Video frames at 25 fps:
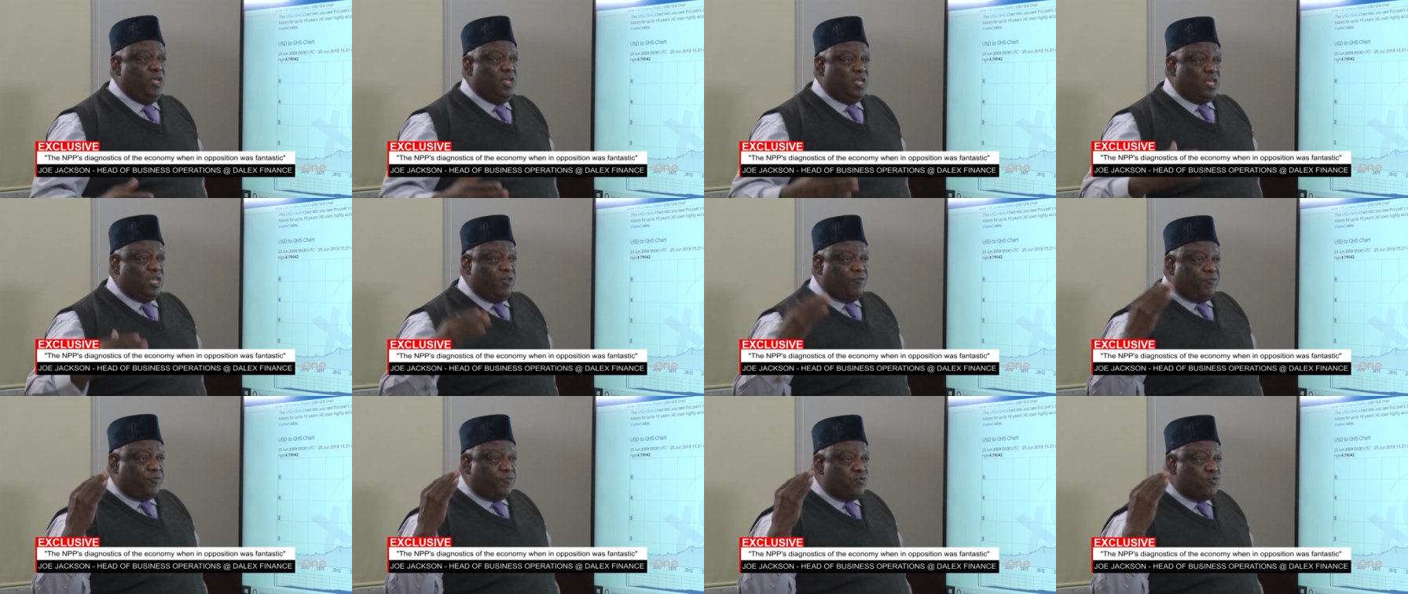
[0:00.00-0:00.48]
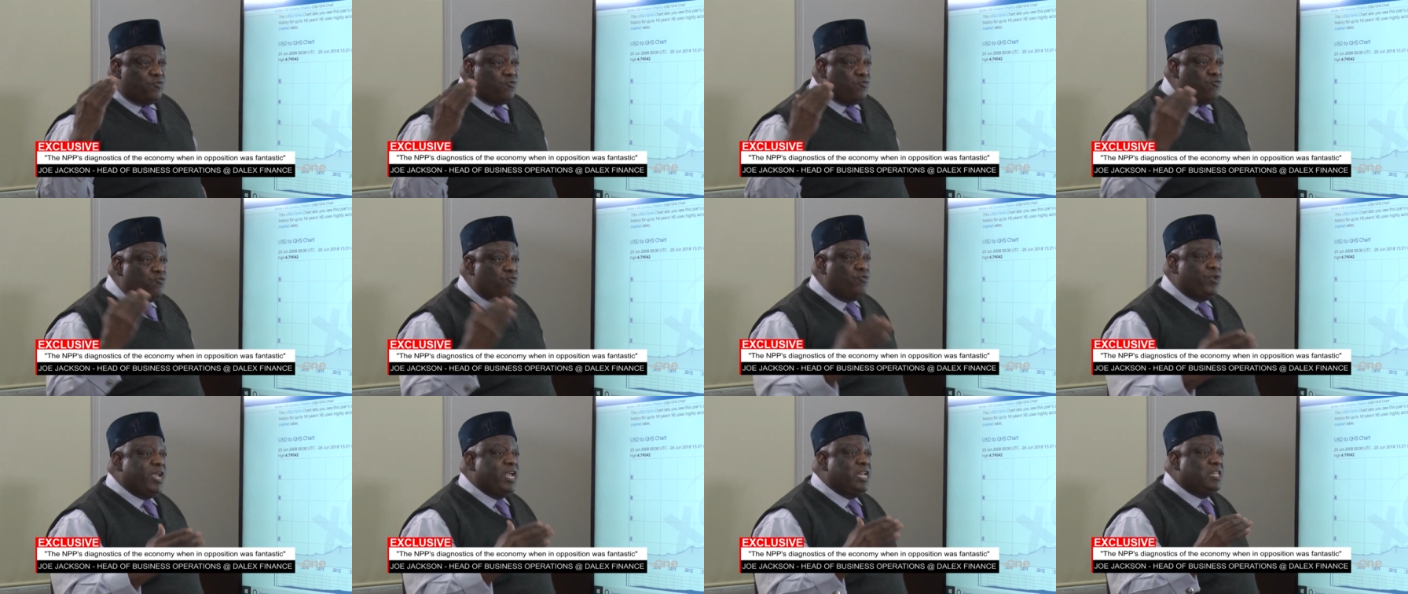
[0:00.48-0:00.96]
if you
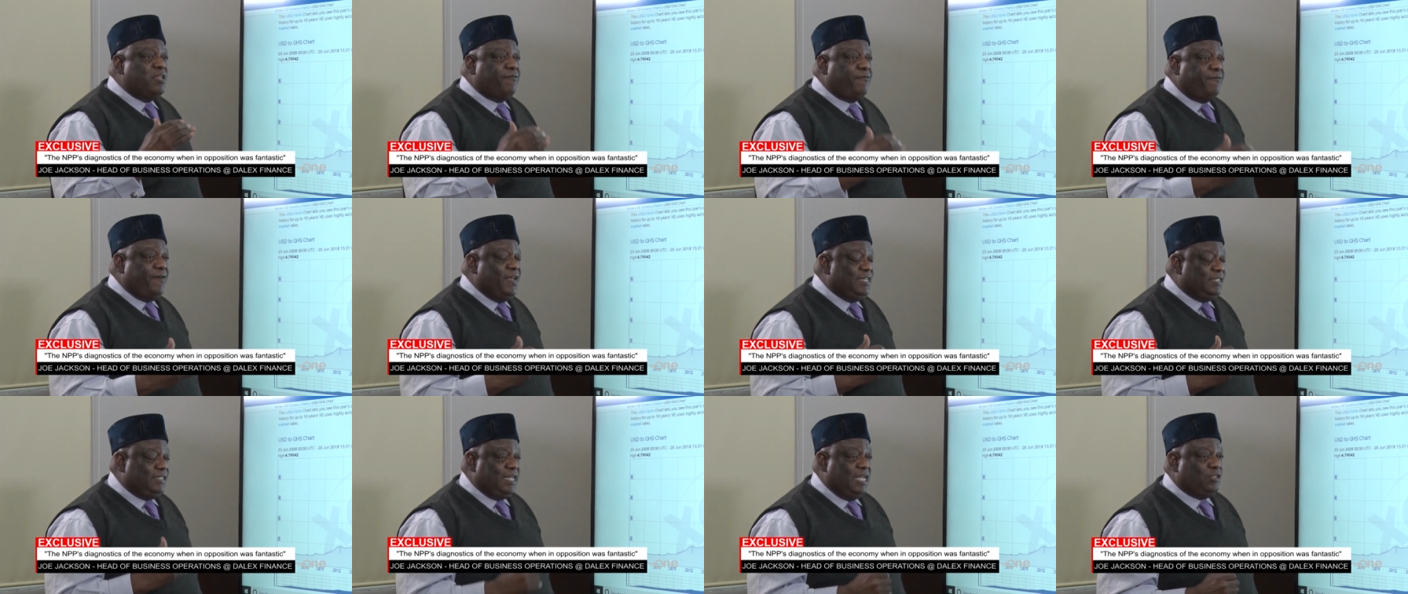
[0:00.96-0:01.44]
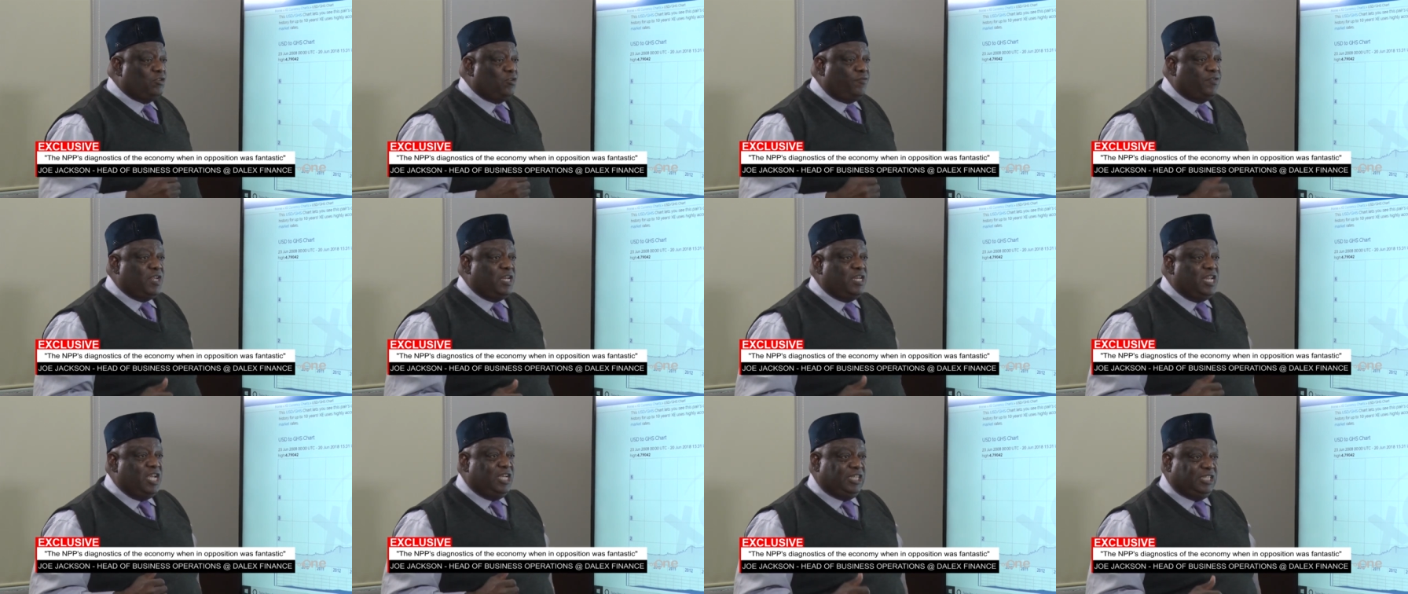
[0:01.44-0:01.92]
read the first State of
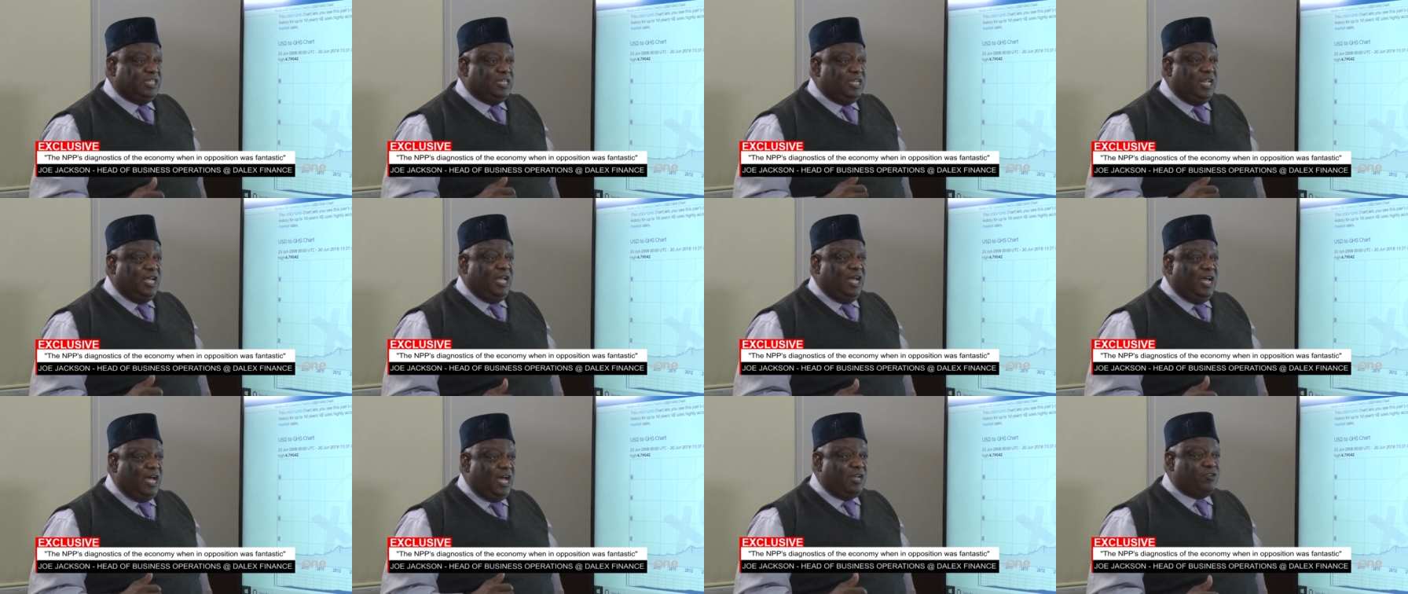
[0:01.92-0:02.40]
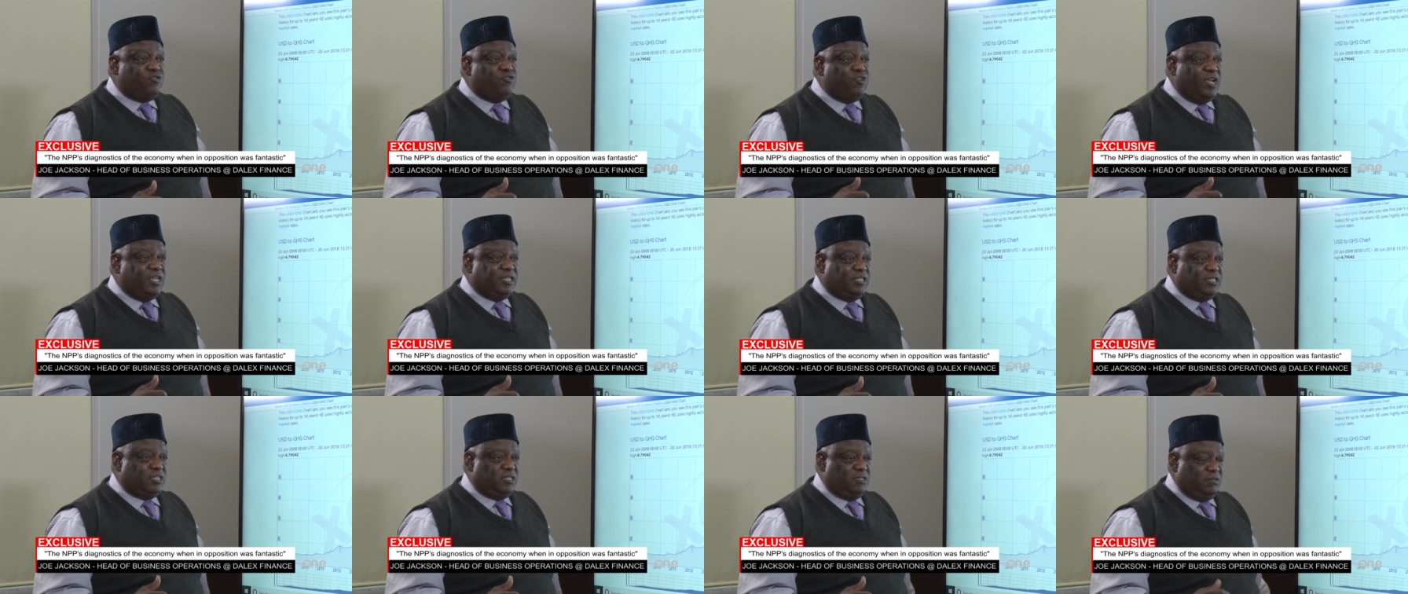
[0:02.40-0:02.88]
the Nation
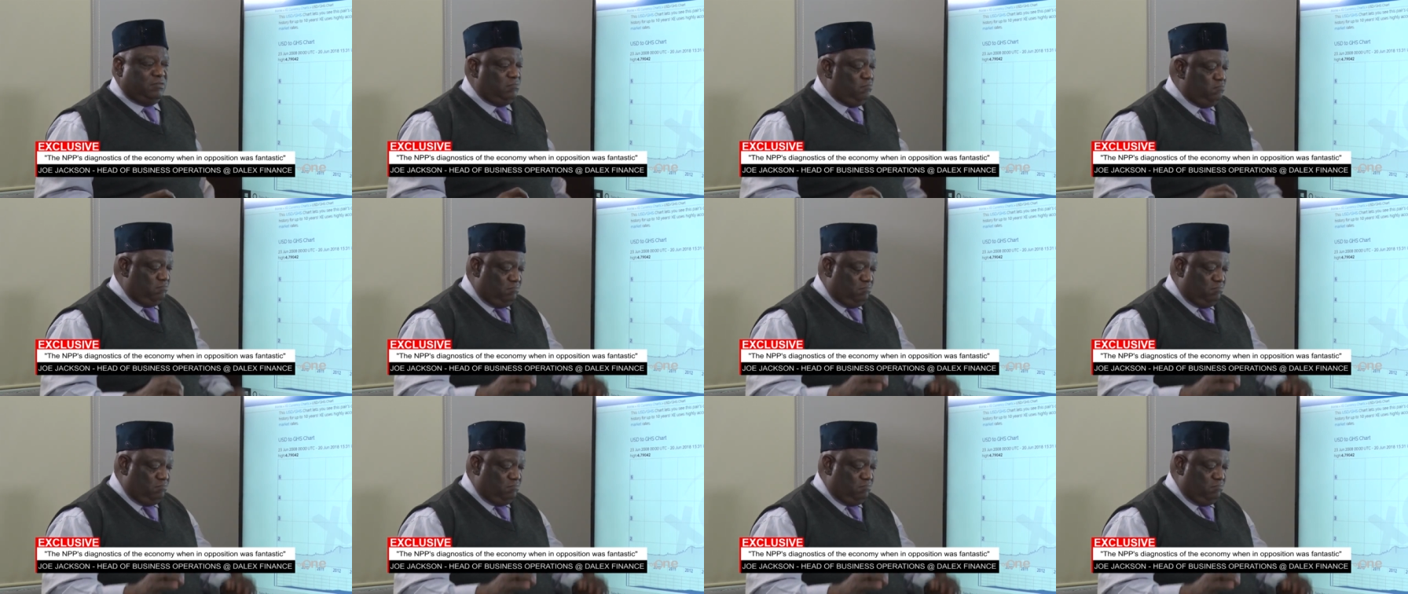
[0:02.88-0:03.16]
address,